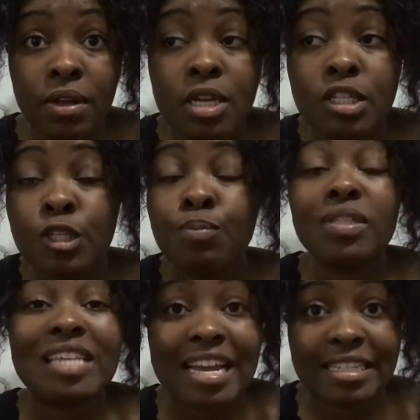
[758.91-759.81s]
She's
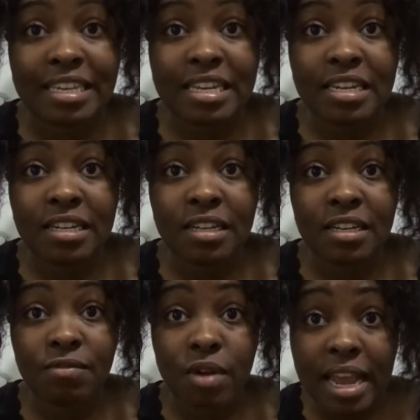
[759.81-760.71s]
protected,
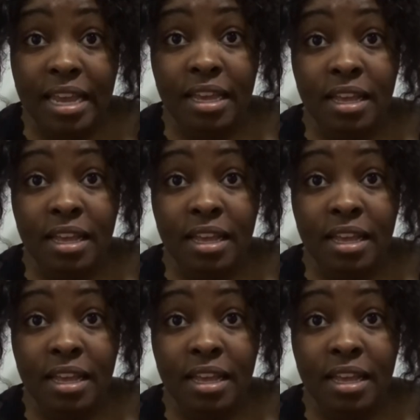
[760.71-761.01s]
right?